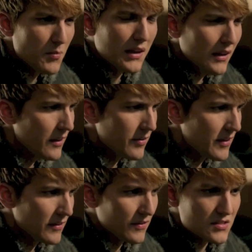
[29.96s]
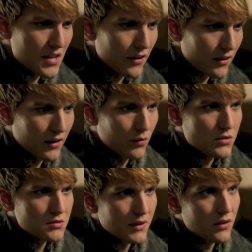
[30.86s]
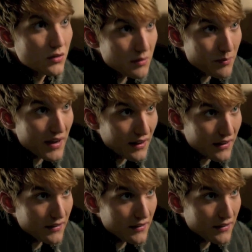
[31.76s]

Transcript: I'm beginning to think that this haircut wasn't my only bad